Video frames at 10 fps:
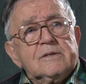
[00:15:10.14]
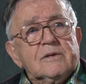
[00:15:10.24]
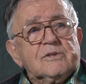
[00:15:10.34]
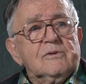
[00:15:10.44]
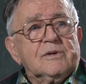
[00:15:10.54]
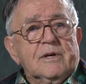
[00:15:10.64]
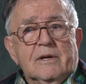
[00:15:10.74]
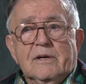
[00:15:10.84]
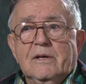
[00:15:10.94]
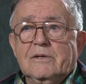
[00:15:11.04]
So that's
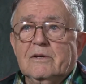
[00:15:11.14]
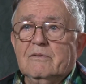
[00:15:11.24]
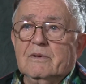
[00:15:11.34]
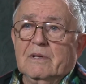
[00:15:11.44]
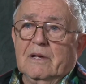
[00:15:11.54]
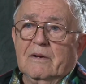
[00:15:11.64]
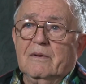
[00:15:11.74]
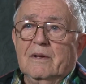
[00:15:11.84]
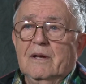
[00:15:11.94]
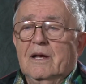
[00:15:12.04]
okay. So and
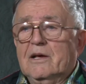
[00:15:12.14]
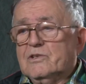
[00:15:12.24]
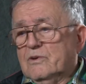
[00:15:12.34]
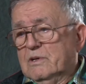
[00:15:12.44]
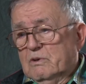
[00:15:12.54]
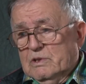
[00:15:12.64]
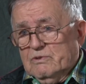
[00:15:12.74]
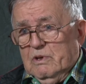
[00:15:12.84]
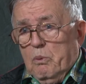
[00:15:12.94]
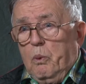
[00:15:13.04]
he said,
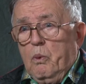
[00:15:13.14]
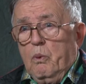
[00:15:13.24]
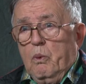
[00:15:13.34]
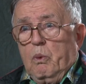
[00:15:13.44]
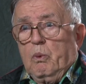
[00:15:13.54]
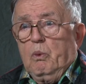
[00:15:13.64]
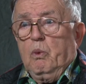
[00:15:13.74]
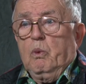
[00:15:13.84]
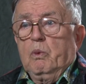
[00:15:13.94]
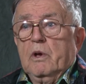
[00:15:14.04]
what's wrong?
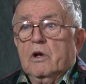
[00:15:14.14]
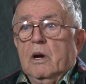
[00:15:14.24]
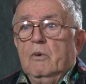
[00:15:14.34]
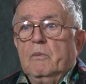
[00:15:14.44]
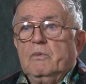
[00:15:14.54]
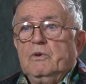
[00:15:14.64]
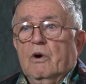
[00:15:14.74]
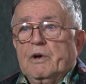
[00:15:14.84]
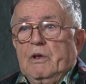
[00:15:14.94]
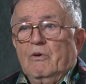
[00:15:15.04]
Here, come on,
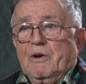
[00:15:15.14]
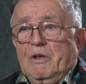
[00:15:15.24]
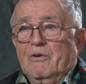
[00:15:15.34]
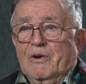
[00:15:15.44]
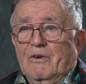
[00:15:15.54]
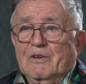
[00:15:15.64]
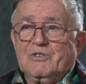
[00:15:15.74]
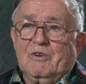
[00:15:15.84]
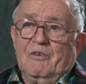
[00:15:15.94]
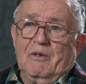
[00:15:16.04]
doggy, doggy, doggy, all
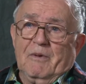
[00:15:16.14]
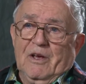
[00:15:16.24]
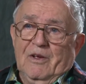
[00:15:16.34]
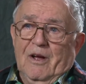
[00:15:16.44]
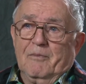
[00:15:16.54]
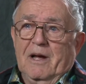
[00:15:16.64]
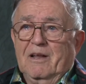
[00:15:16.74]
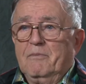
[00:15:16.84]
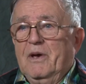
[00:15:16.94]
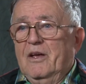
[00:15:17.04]
this stuff to me. You know, I
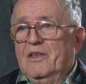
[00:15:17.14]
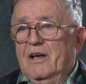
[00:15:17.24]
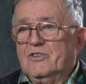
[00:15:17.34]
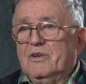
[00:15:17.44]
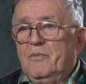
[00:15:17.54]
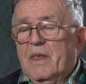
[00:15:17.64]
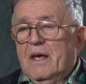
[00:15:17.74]
didn't pay attention.